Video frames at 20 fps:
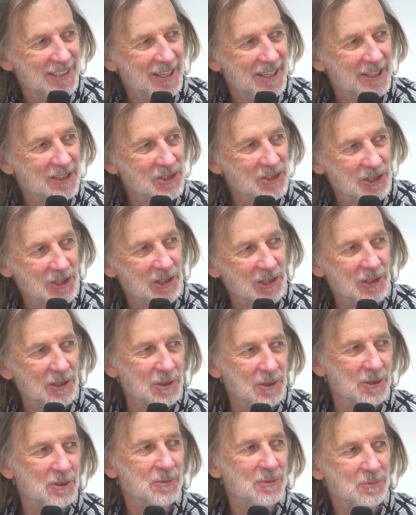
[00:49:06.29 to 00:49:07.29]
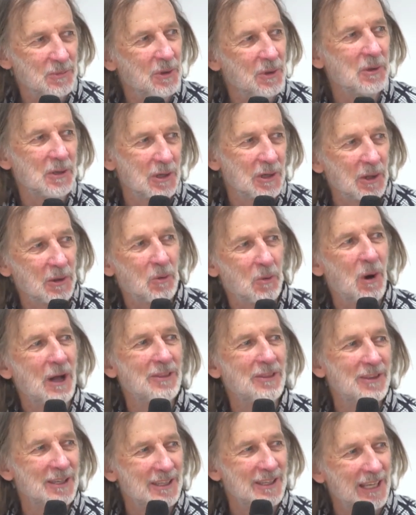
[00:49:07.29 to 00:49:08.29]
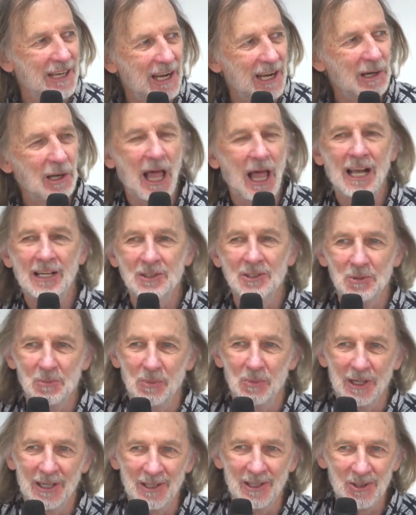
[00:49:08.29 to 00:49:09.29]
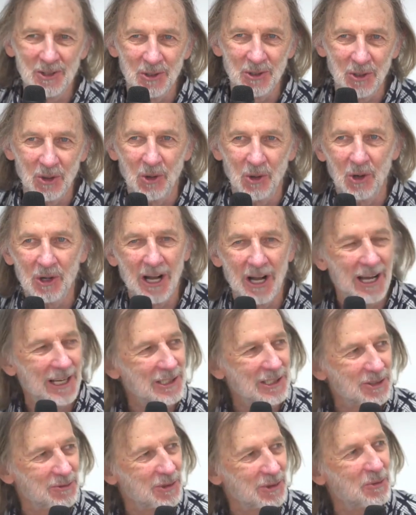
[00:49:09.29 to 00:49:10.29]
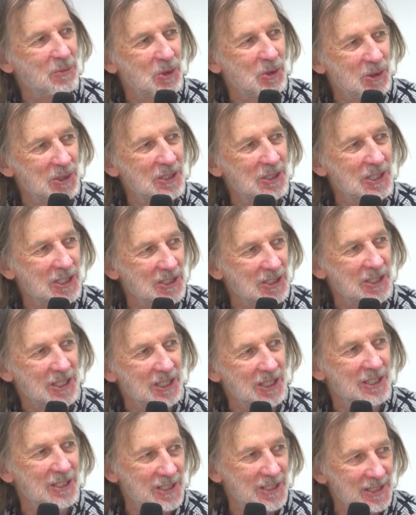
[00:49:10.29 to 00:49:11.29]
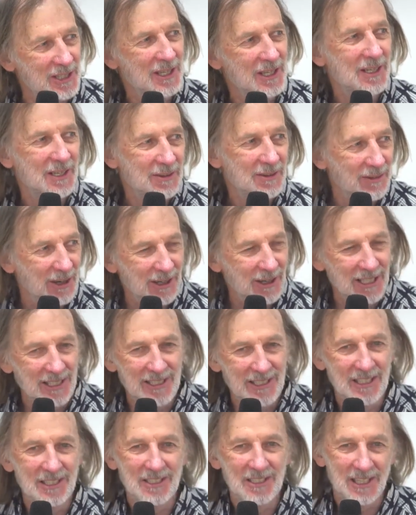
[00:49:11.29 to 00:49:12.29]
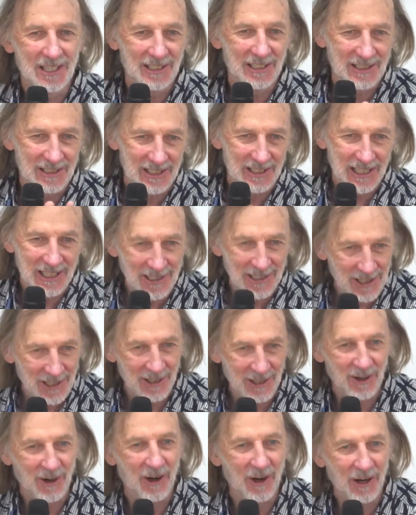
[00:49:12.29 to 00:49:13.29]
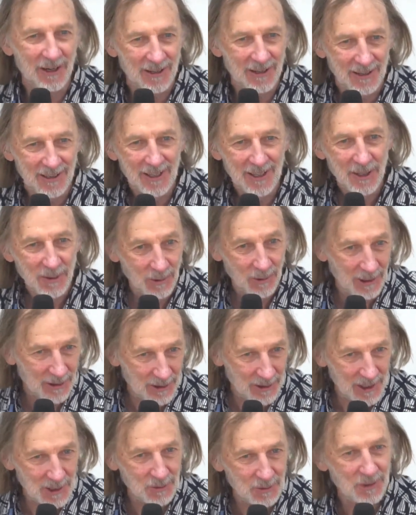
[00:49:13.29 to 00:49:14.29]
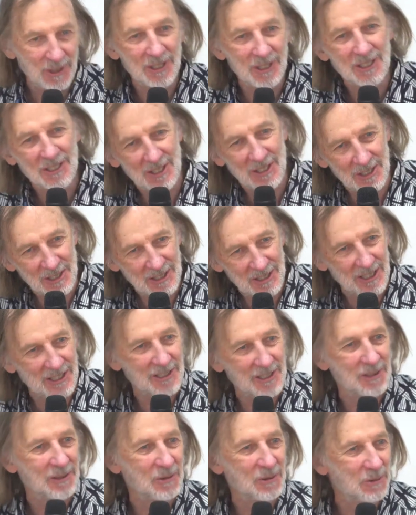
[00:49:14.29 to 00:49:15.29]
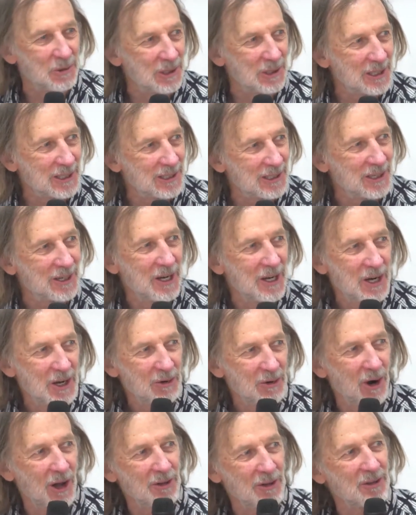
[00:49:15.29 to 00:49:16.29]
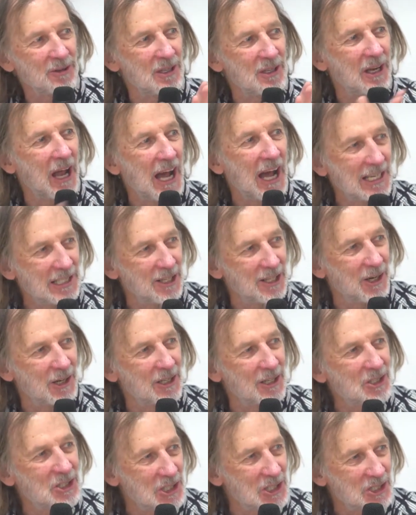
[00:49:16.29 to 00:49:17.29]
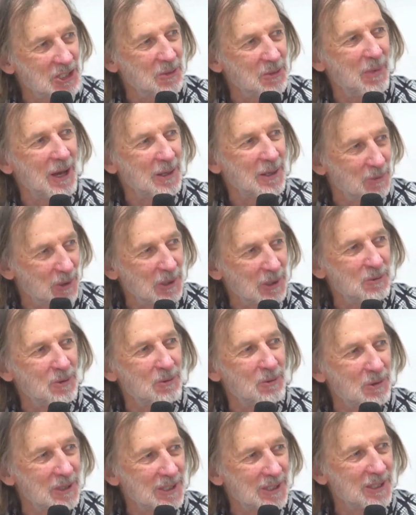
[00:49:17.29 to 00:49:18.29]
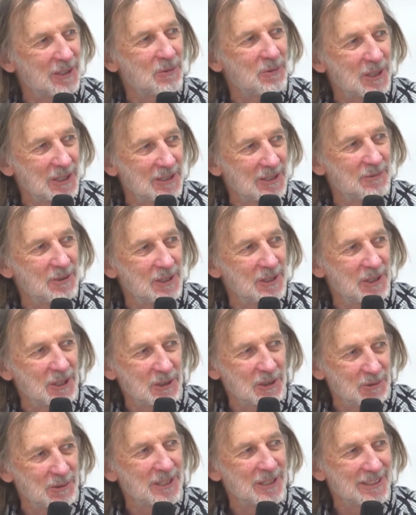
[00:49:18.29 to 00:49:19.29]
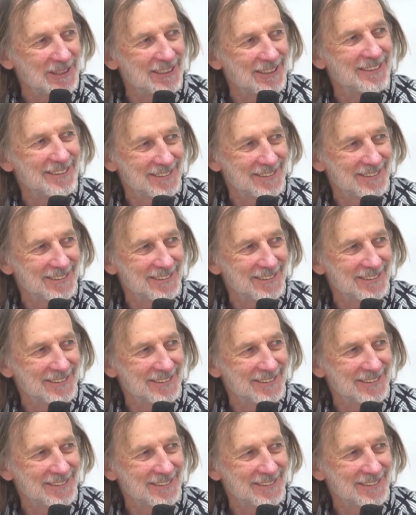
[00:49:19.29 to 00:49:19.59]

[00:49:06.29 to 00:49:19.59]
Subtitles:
And so, the one thing that I'd like to bring to your kinds of communities is very detailed data on, well, this works, this doesn't work, rather than ideologies about what will work and what will not work.